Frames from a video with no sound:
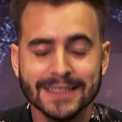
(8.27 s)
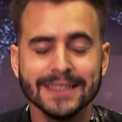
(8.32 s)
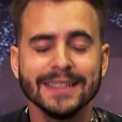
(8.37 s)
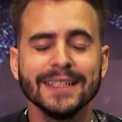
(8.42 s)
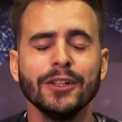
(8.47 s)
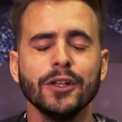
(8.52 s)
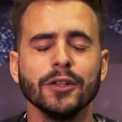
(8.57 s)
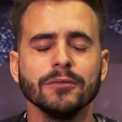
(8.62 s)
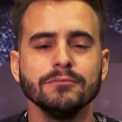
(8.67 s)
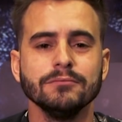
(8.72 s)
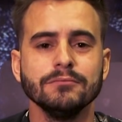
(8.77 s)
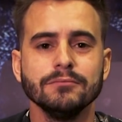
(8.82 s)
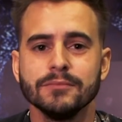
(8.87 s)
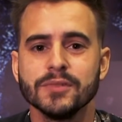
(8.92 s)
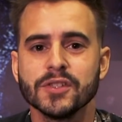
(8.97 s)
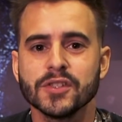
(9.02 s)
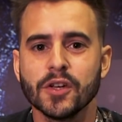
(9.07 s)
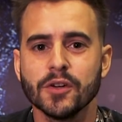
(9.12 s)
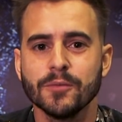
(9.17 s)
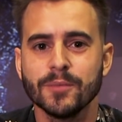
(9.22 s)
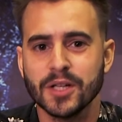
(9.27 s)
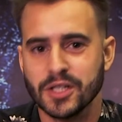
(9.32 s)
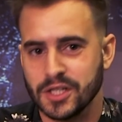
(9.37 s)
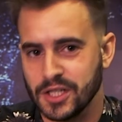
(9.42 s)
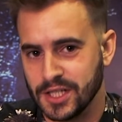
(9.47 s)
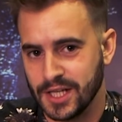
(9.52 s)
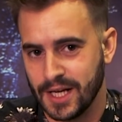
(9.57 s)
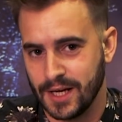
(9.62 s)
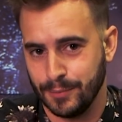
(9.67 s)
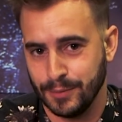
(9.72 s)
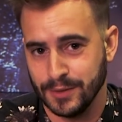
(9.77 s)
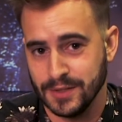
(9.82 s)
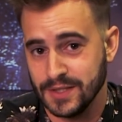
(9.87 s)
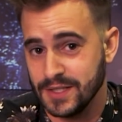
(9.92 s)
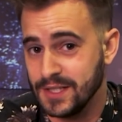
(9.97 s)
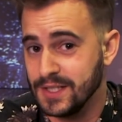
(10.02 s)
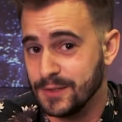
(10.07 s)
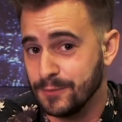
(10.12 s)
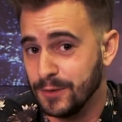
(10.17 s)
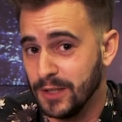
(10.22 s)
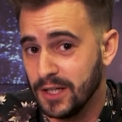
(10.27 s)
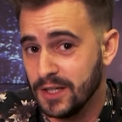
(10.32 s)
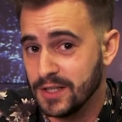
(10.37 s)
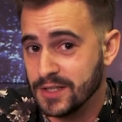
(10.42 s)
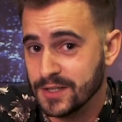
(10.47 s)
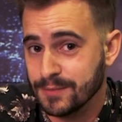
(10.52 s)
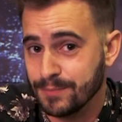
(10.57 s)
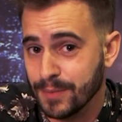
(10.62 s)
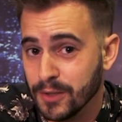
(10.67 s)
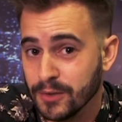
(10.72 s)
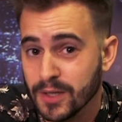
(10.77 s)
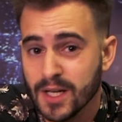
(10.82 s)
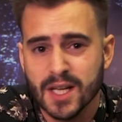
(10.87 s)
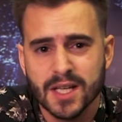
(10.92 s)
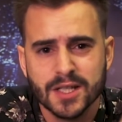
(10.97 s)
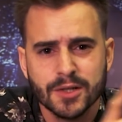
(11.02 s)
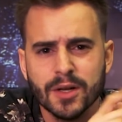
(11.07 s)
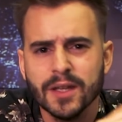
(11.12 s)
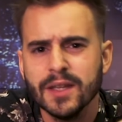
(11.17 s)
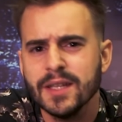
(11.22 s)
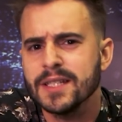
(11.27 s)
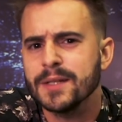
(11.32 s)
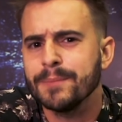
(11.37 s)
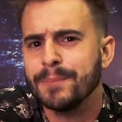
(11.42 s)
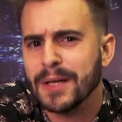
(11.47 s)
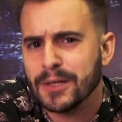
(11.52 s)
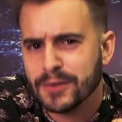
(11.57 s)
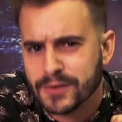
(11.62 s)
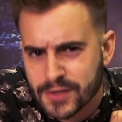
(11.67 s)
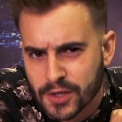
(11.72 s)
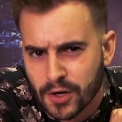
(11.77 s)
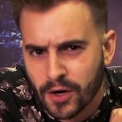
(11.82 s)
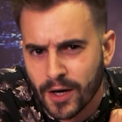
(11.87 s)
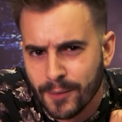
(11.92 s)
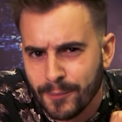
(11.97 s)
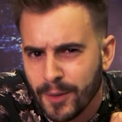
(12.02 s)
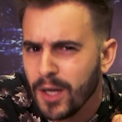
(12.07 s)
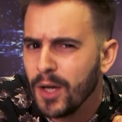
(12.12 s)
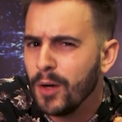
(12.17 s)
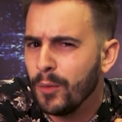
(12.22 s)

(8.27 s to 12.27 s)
Now look, so much has happened since we last spoke, so I think it's about time